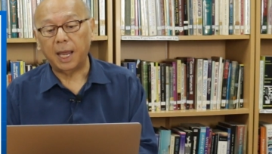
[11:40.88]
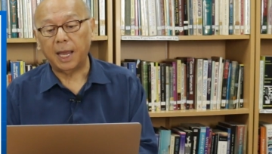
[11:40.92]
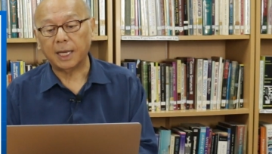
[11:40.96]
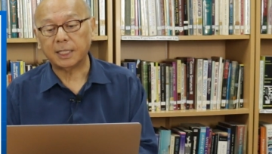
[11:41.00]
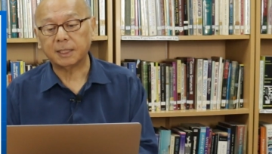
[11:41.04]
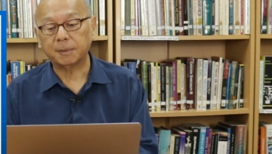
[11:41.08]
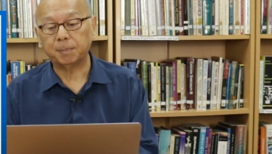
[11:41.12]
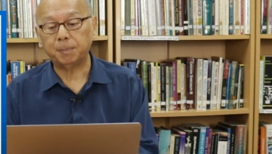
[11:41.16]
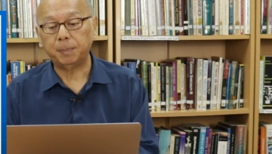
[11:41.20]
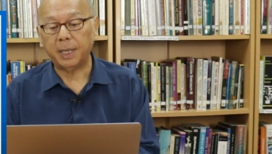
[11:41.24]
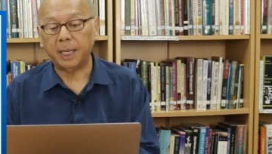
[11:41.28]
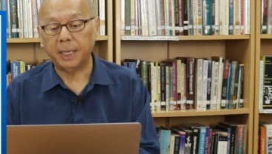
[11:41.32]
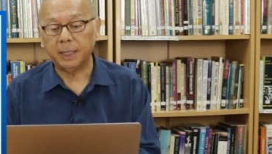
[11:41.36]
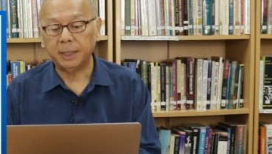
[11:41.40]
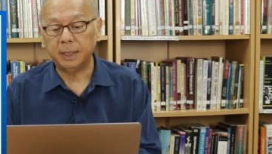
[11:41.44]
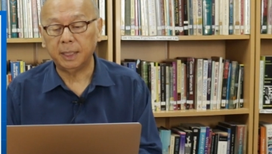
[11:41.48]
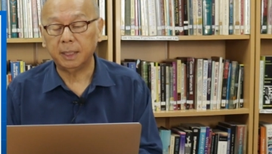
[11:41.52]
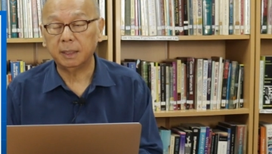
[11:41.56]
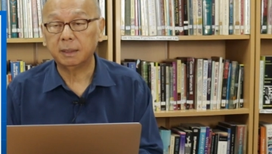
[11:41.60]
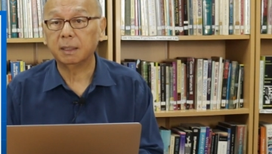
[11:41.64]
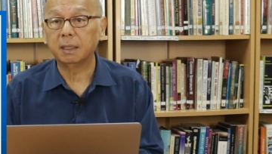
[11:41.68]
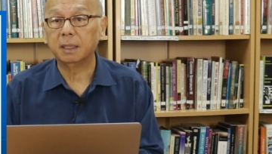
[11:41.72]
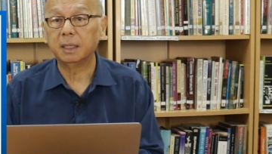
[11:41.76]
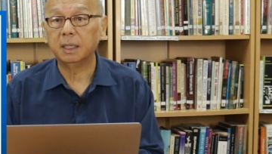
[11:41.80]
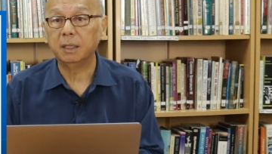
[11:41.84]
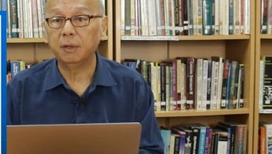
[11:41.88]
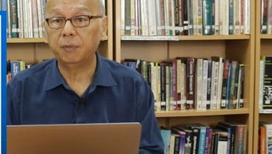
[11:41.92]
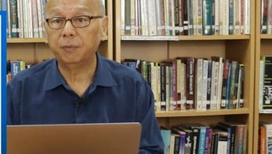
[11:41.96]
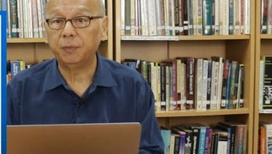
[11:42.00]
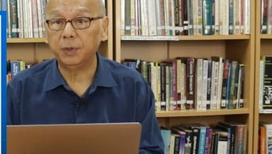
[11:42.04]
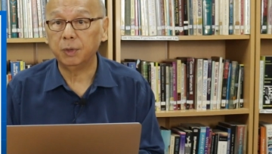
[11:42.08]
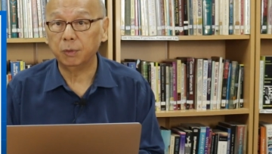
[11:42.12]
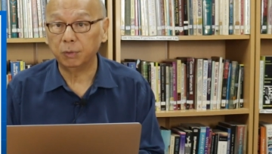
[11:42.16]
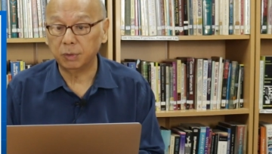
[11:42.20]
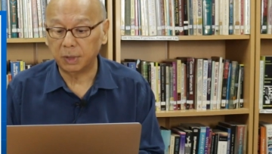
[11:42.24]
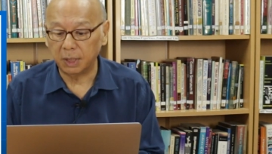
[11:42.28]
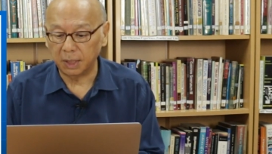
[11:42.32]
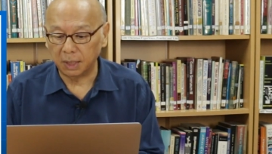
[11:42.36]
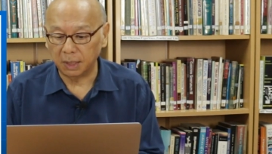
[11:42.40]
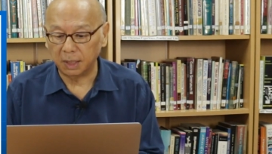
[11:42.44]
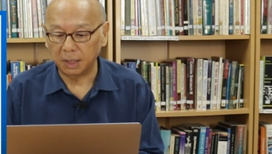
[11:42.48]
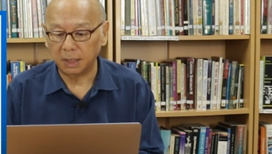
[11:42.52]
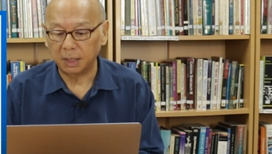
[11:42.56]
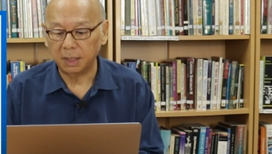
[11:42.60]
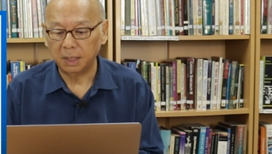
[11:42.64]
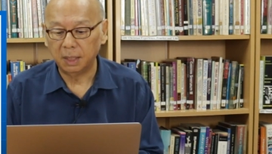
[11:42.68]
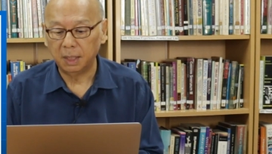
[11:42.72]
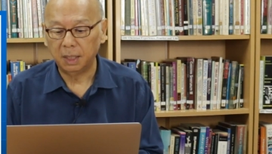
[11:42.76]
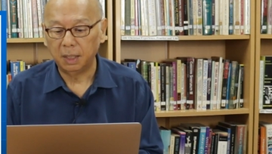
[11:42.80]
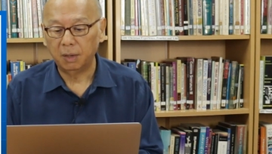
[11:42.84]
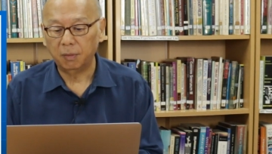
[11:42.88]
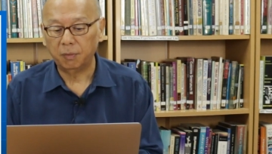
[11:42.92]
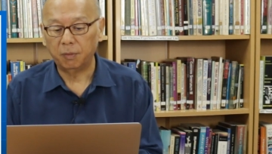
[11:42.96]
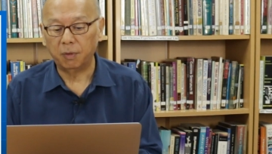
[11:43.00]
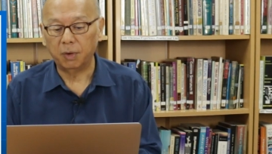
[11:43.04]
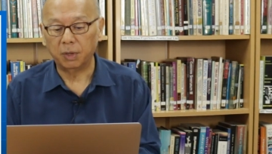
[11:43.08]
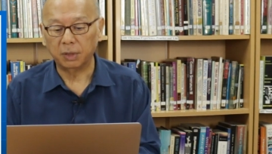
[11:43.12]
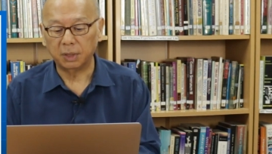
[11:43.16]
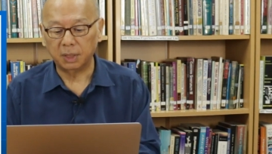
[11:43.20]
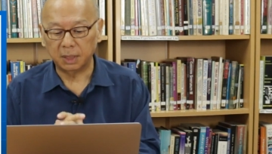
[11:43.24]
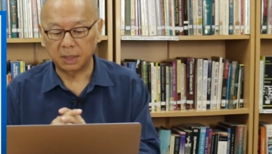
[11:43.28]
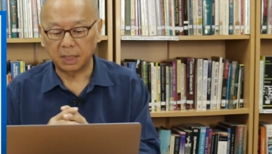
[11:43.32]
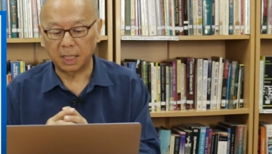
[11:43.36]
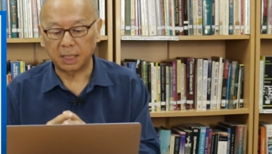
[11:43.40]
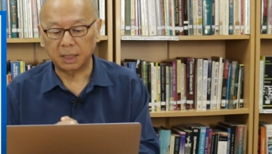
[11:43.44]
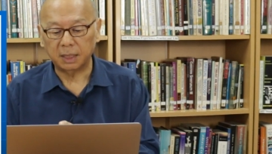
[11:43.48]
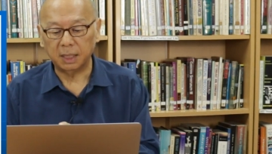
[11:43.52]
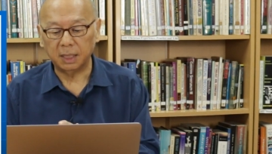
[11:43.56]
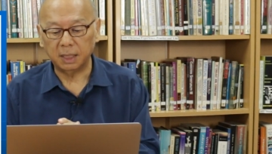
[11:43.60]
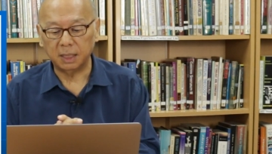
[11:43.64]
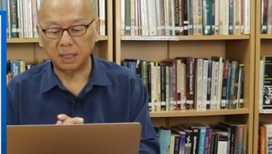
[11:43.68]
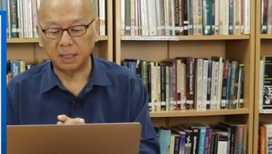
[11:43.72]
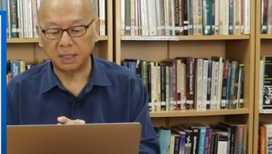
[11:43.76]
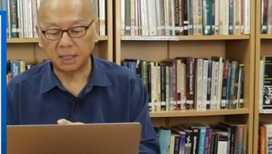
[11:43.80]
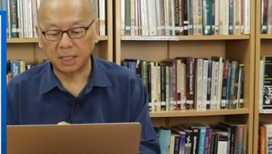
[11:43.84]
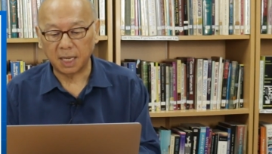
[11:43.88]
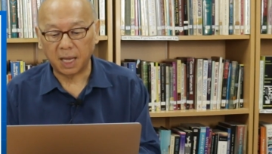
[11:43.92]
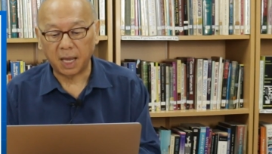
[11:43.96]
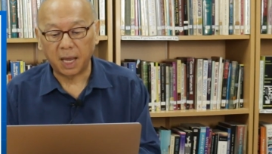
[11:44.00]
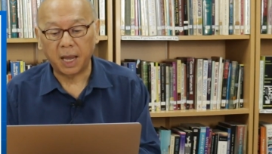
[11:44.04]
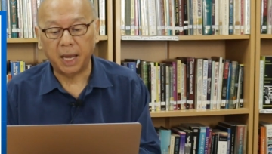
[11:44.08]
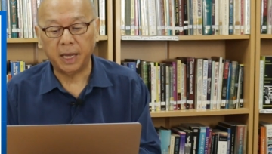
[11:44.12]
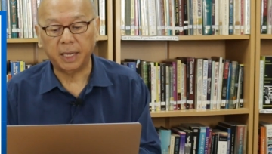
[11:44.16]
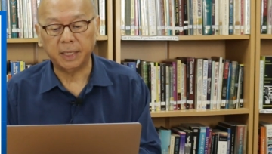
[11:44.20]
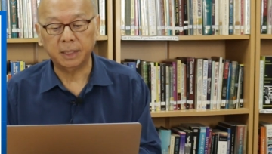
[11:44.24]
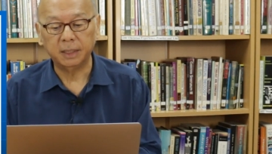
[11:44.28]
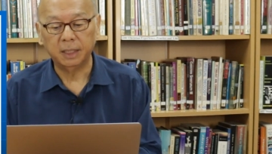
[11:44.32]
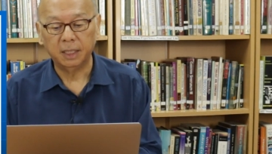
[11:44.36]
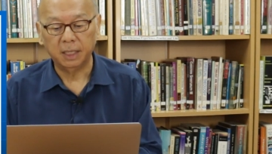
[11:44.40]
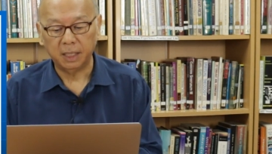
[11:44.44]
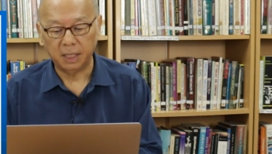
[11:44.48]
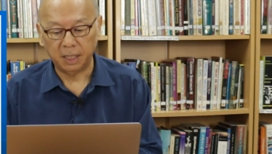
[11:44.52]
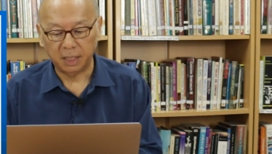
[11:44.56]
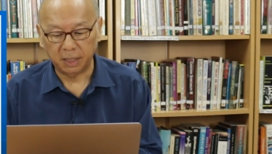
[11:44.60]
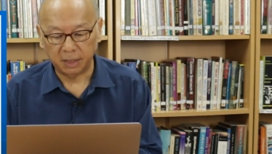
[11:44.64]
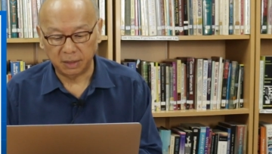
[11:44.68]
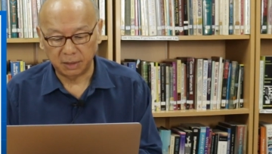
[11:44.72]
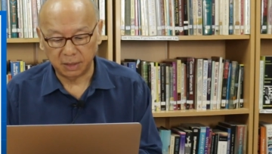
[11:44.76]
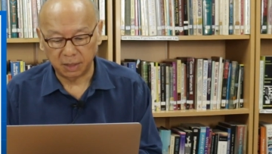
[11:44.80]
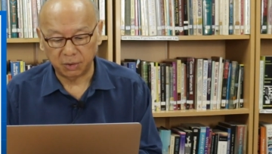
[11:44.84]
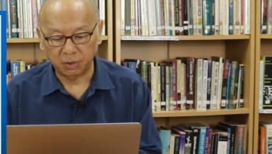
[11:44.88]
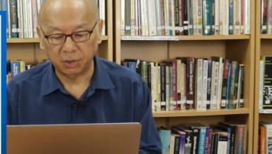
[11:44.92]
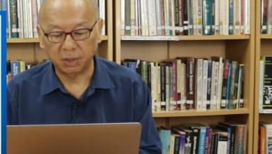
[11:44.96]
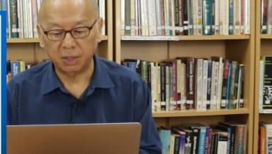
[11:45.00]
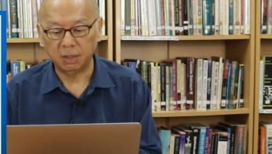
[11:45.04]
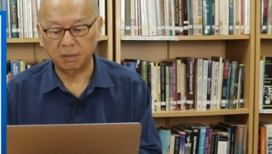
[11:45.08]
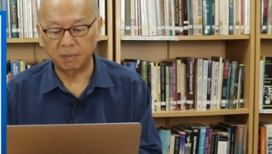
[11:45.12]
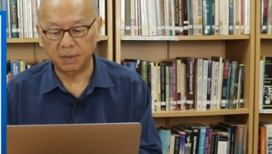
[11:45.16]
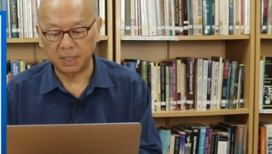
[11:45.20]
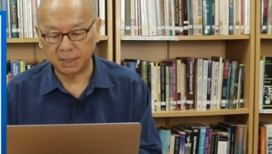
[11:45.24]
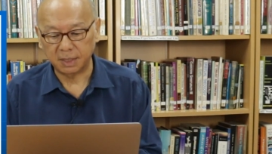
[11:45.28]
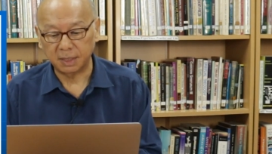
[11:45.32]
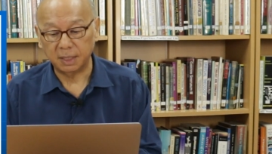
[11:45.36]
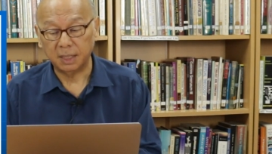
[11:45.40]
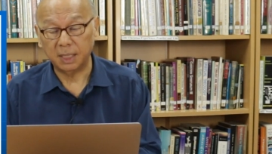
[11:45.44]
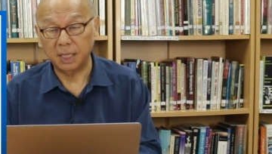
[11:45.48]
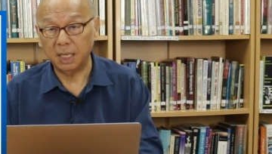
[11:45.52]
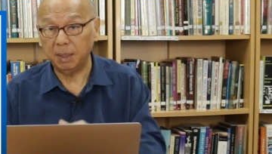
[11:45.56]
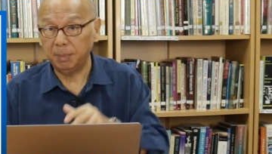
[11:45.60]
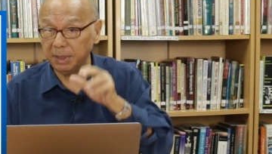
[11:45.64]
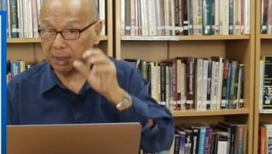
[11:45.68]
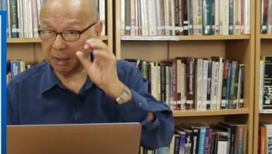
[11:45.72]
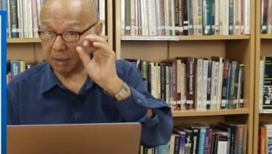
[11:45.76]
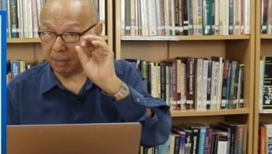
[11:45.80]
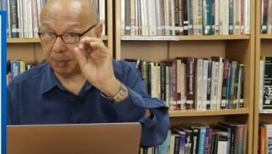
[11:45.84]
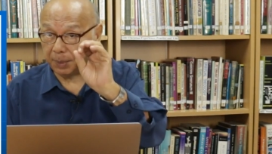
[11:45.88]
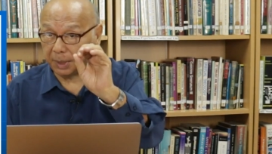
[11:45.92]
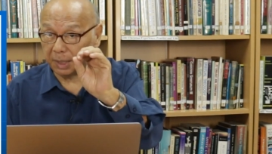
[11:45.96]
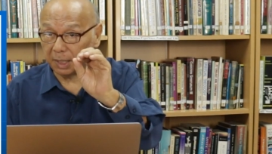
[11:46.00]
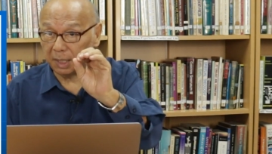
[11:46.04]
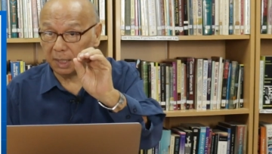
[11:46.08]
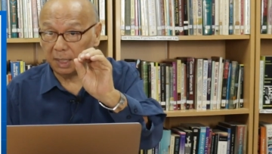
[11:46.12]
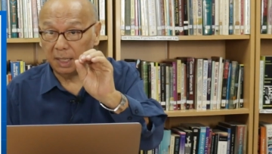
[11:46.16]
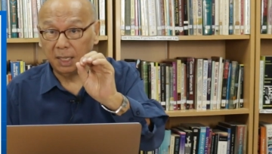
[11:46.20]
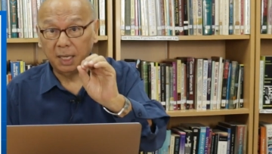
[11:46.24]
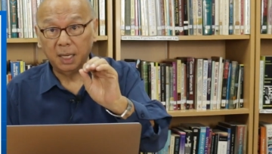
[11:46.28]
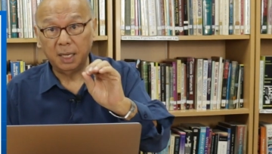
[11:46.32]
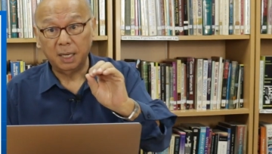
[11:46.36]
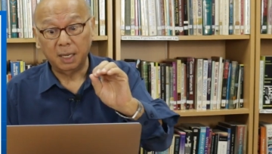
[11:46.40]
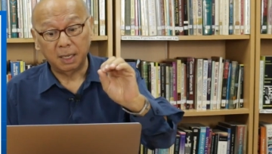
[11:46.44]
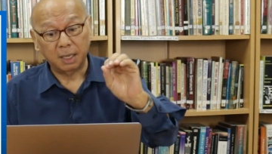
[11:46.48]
explanatory filter for detecting design in the universe. Let me repeat that.